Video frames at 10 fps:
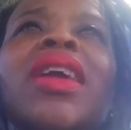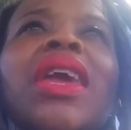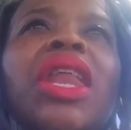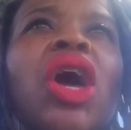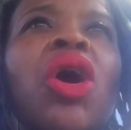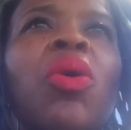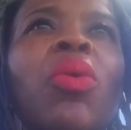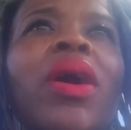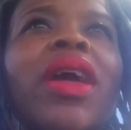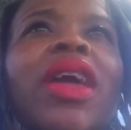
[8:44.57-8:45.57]
you know,
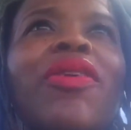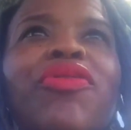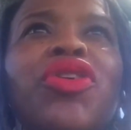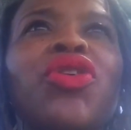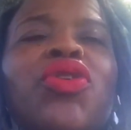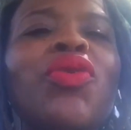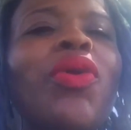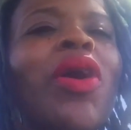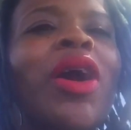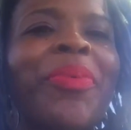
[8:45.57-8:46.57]
if you
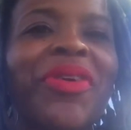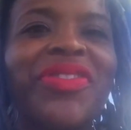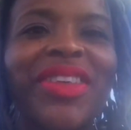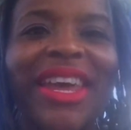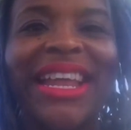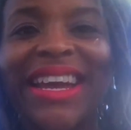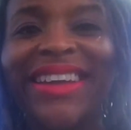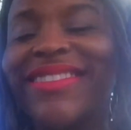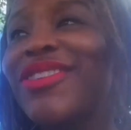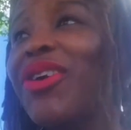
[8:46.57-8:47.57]
are a person that
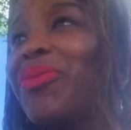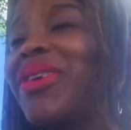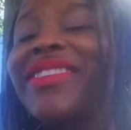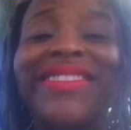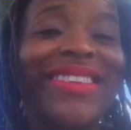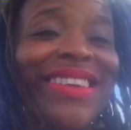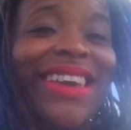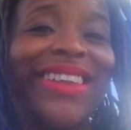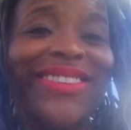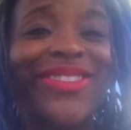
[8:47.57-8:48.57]
likes Starbucks and you
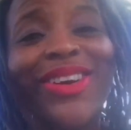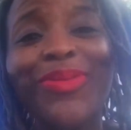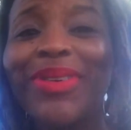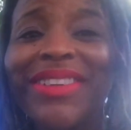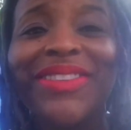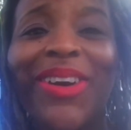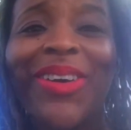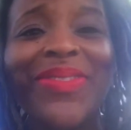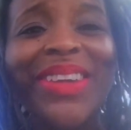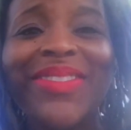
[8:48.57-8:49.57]
get a Starbucks
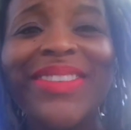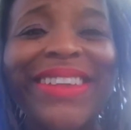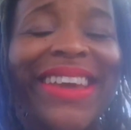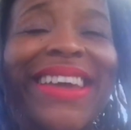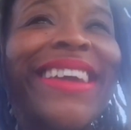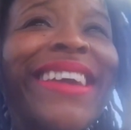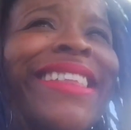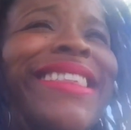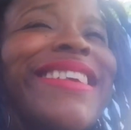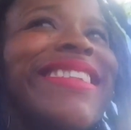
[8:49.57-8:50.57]
coffee every day,
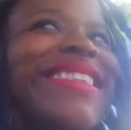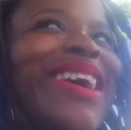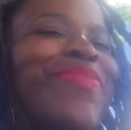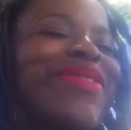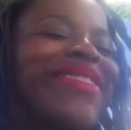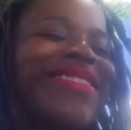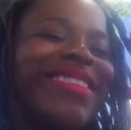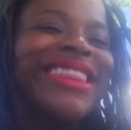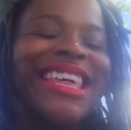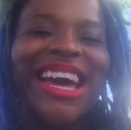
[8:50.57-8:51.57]
just
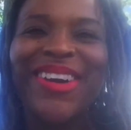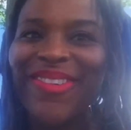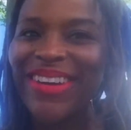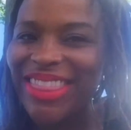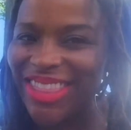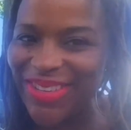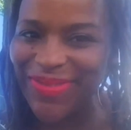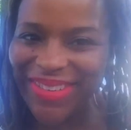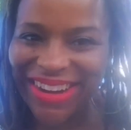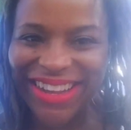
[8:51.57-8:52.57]
substitute that with a
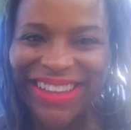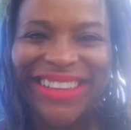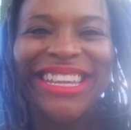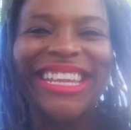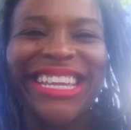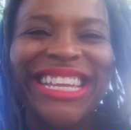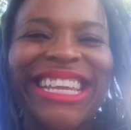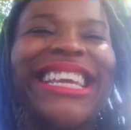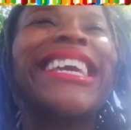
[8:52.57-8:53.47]
brownie.